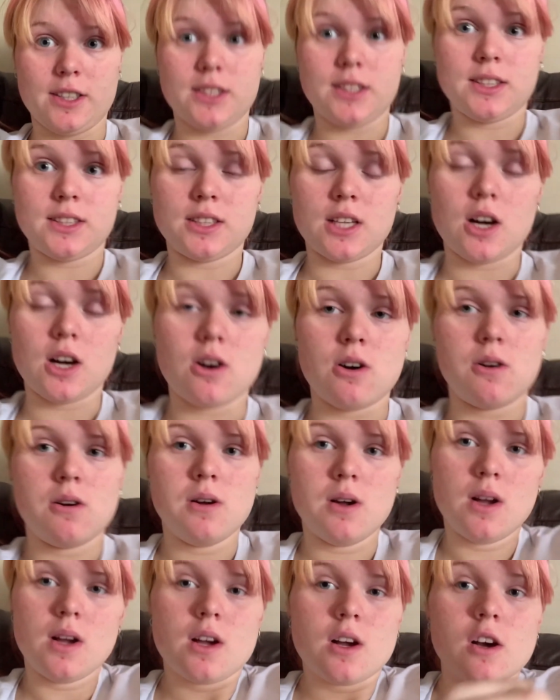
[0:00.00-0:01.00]
So
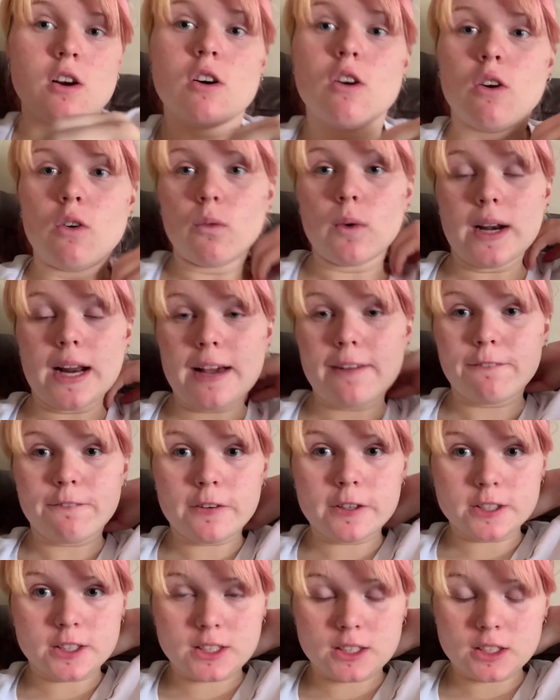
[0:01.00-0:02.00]
when I
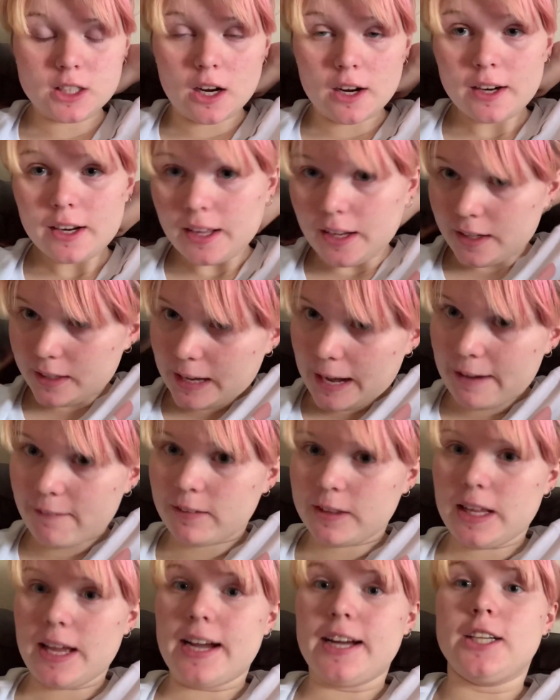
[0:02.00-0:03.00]
first started
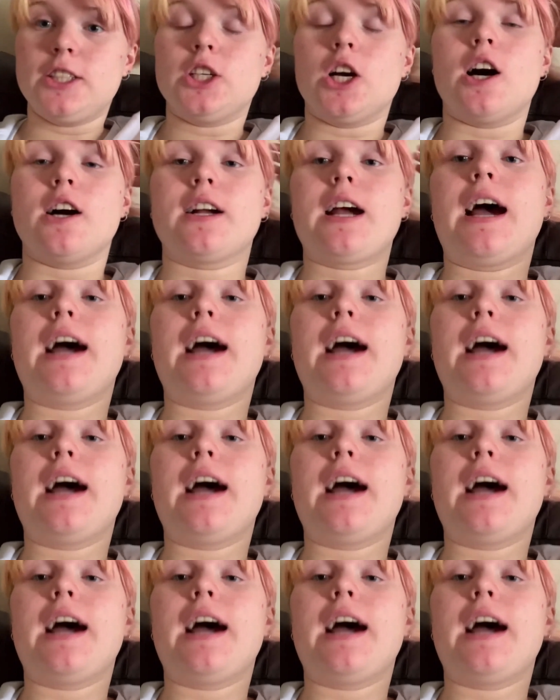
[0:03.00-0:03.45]
K1 the Hedgehog,